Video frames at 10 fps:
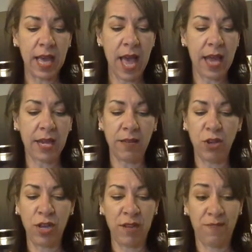and you
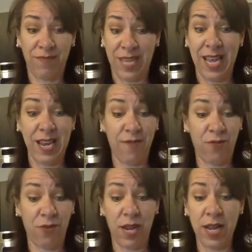can eat it
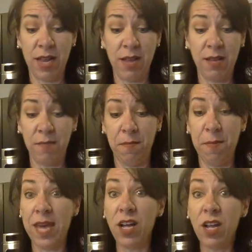for any
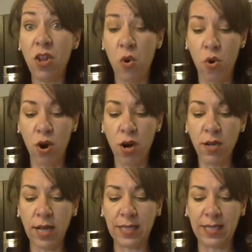meal or
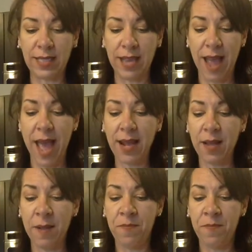snack.